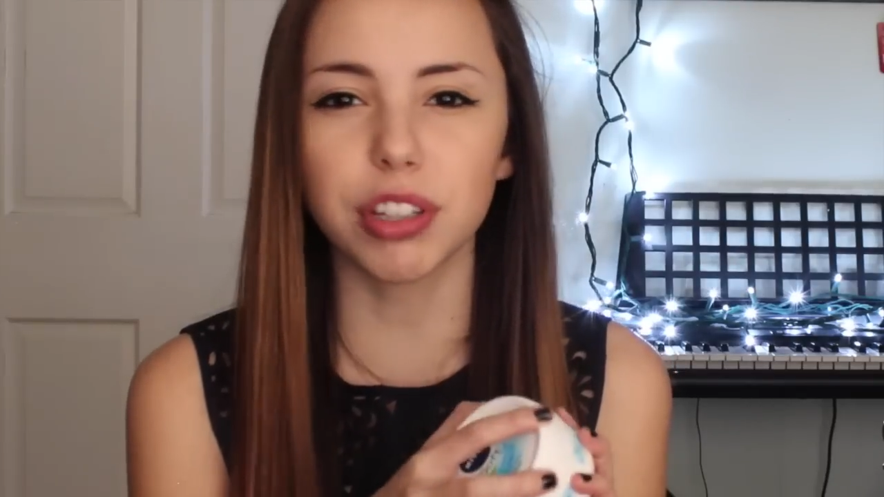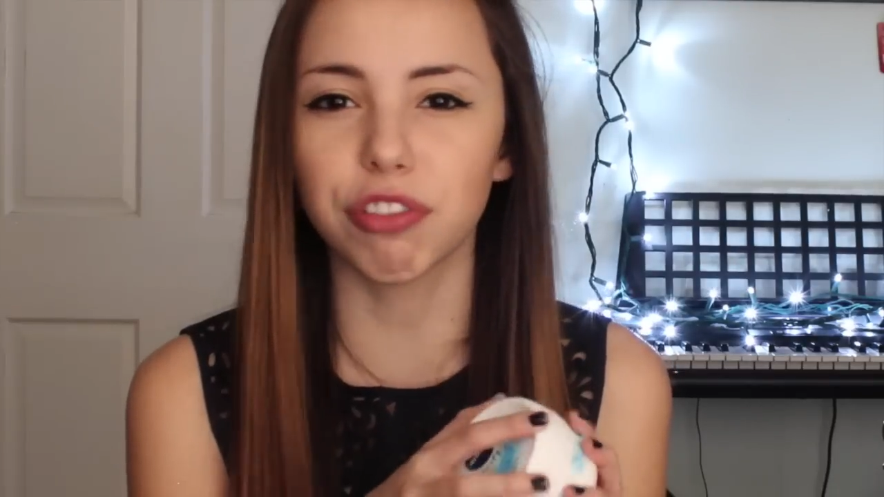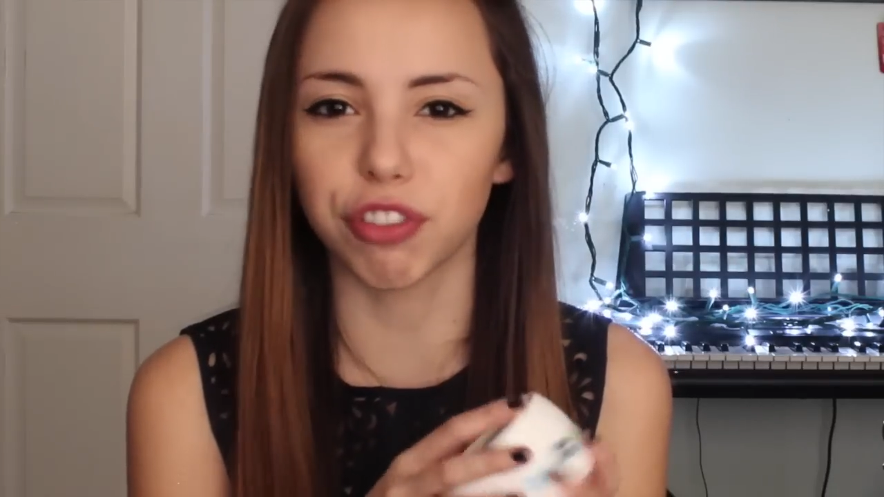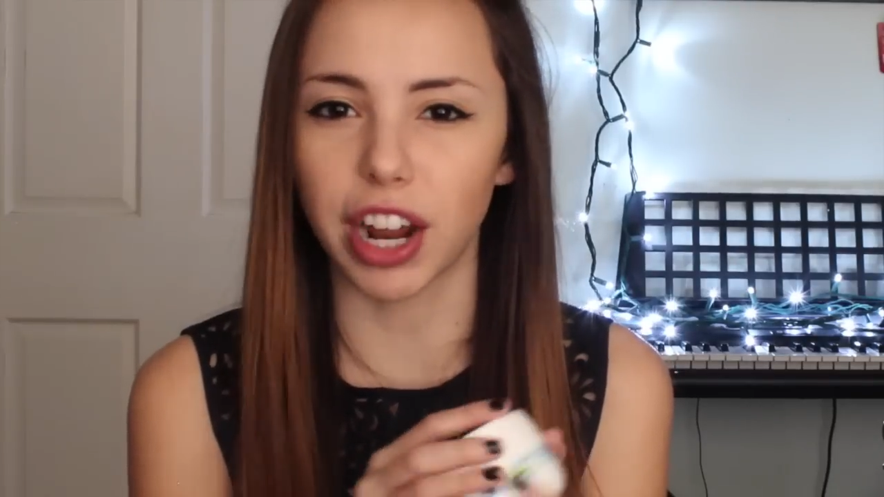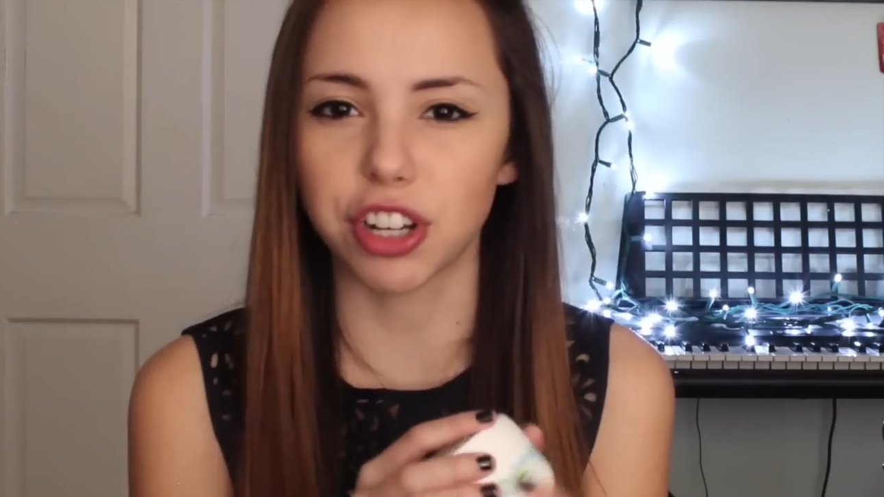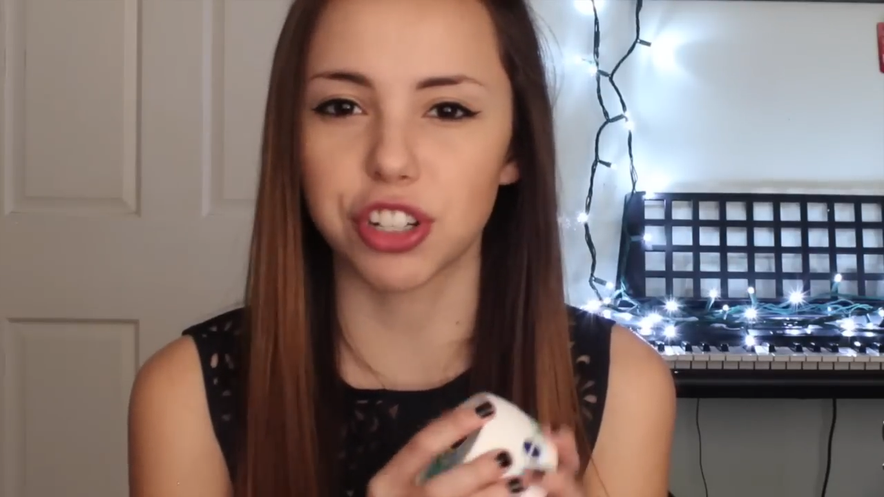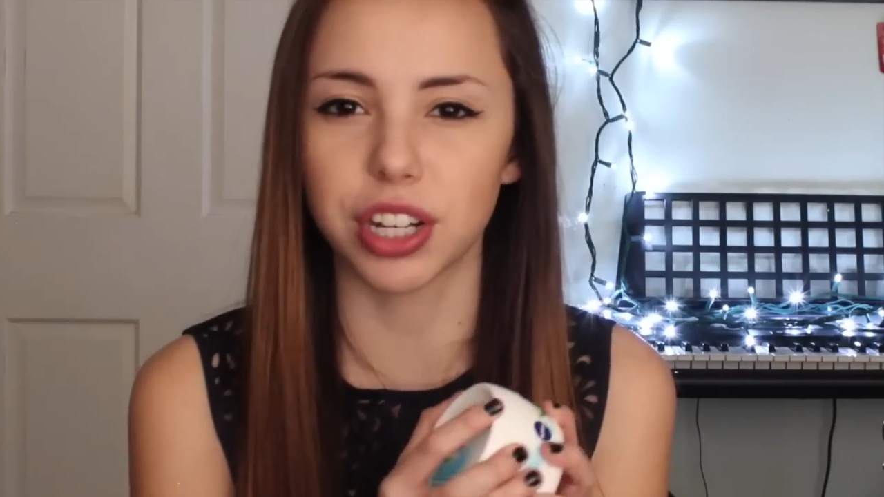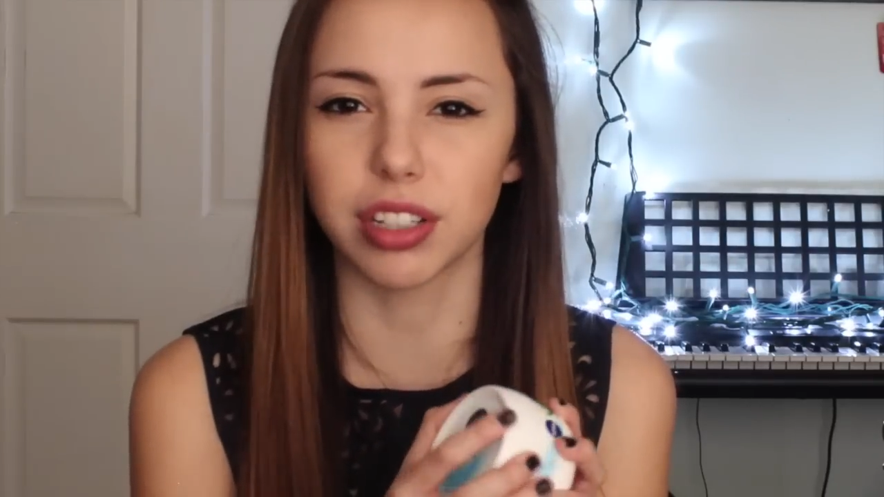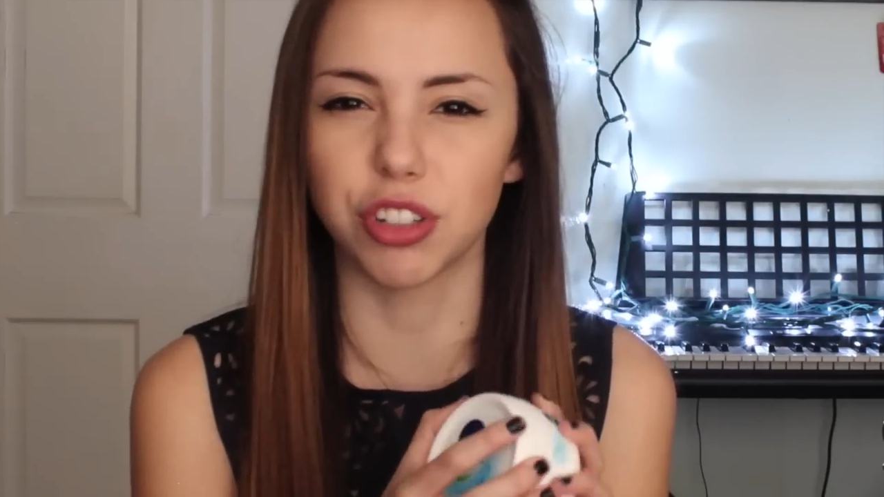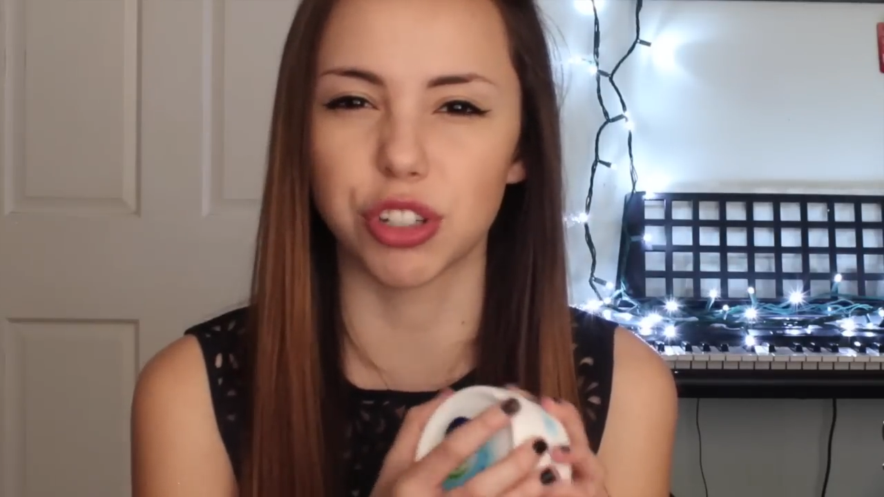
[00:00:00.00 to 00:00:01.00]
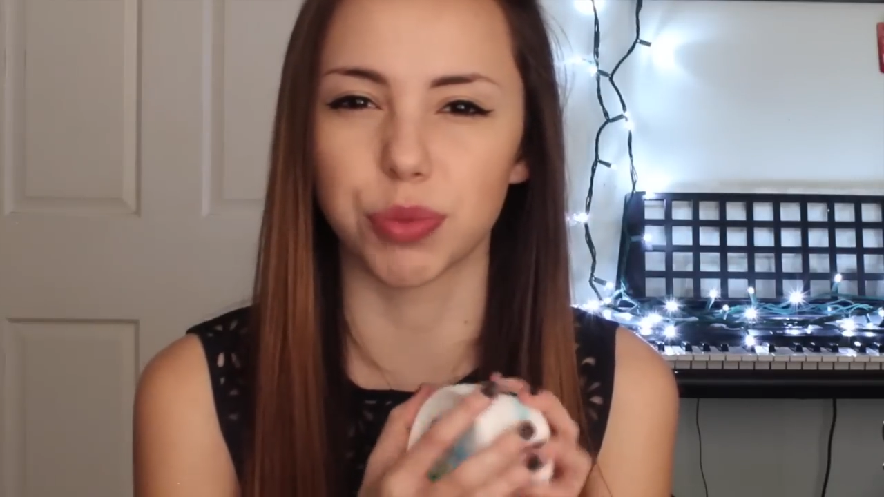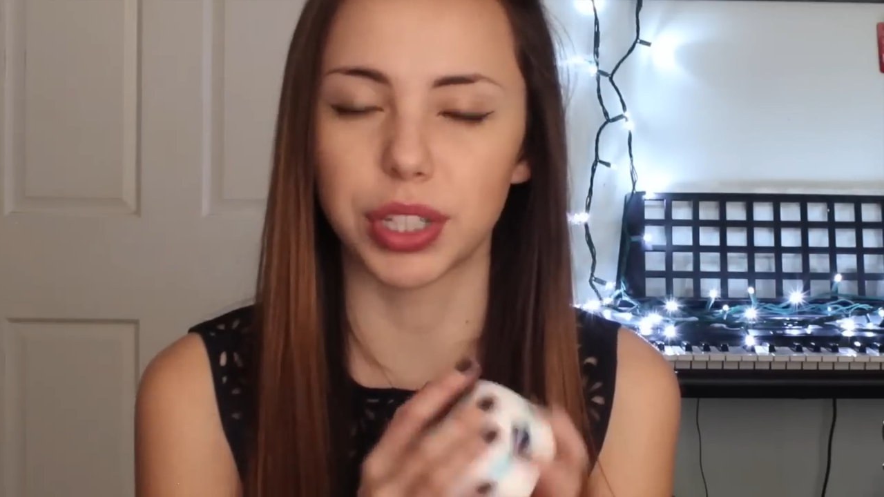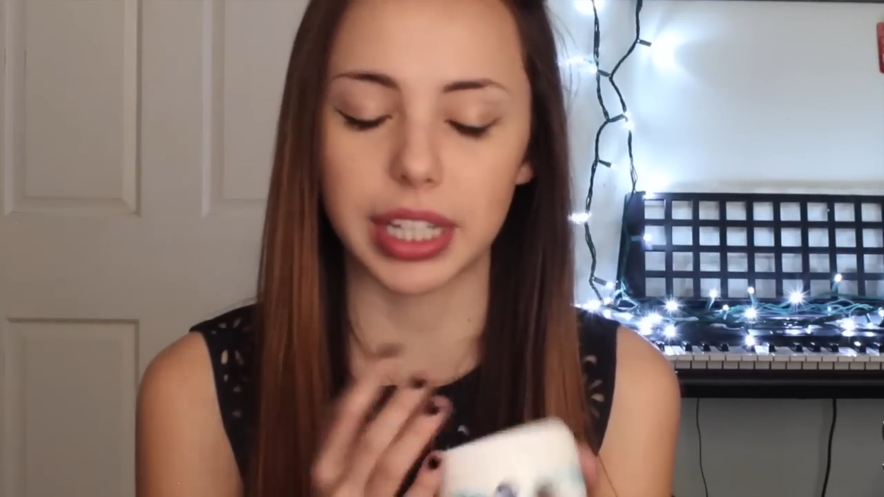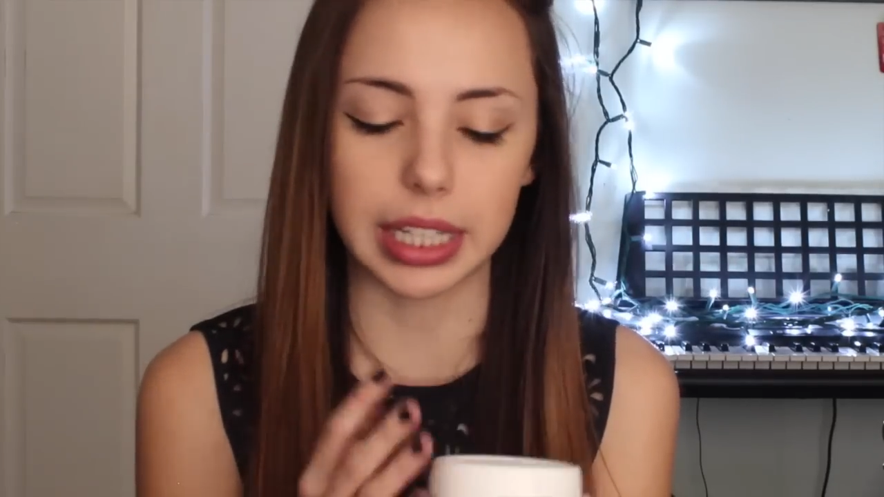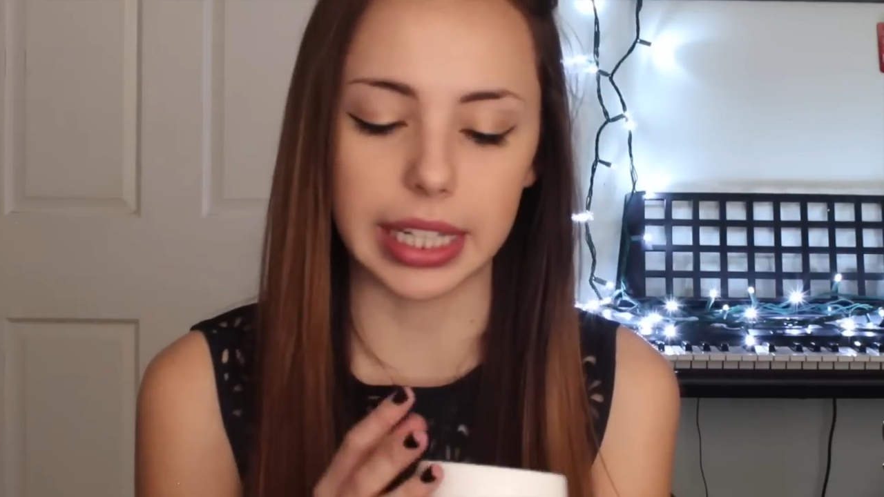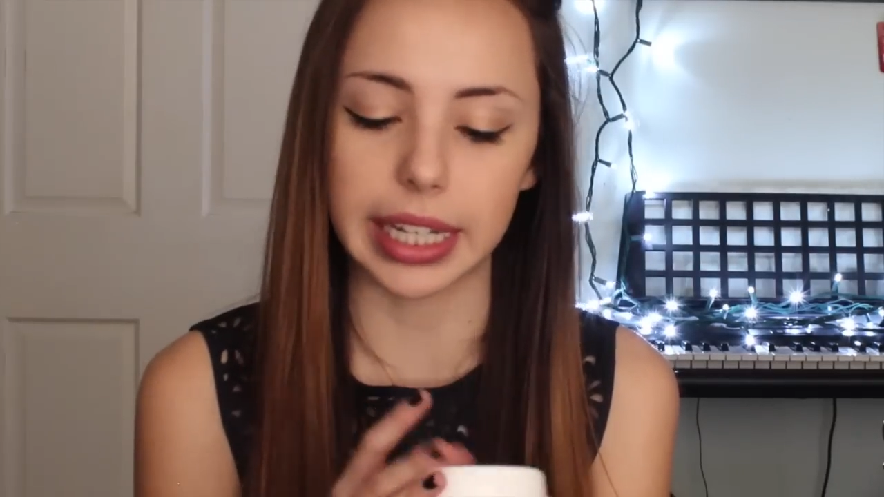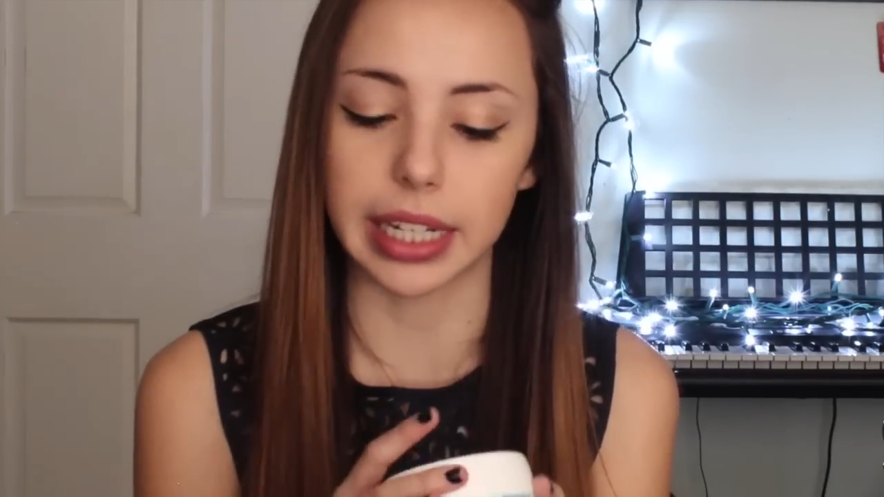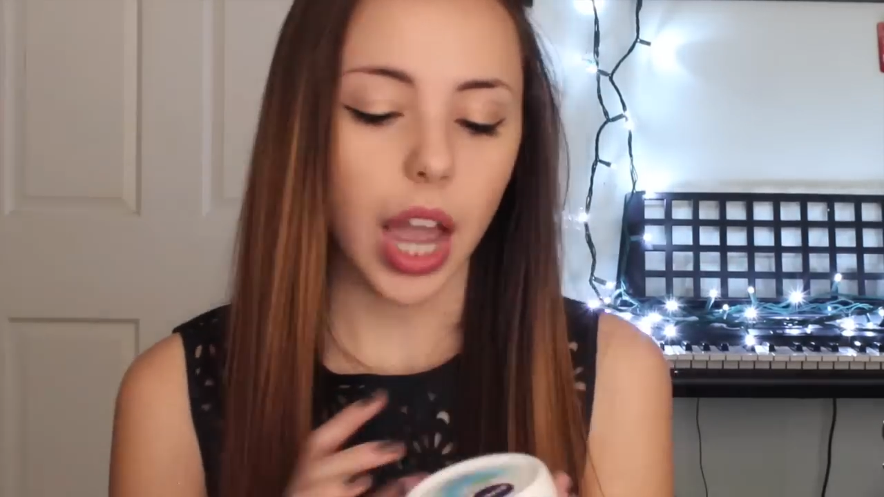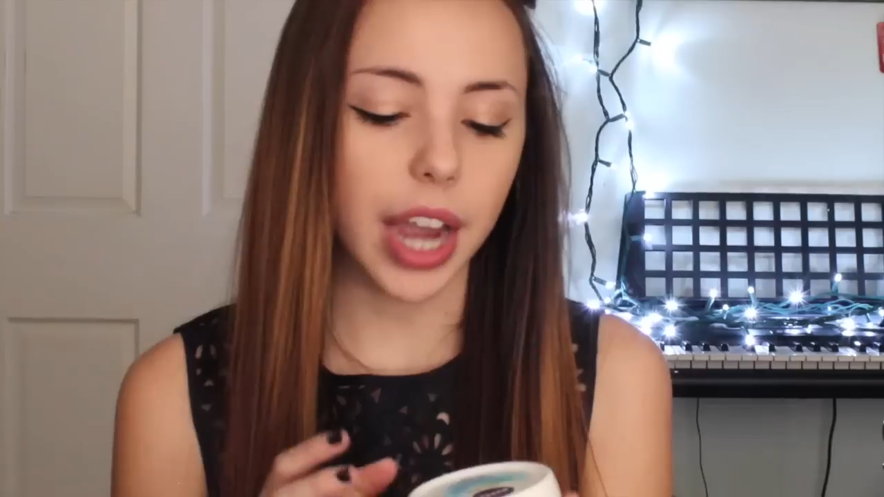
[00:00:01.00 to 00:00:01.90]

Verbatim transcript: really fresh and just really clean.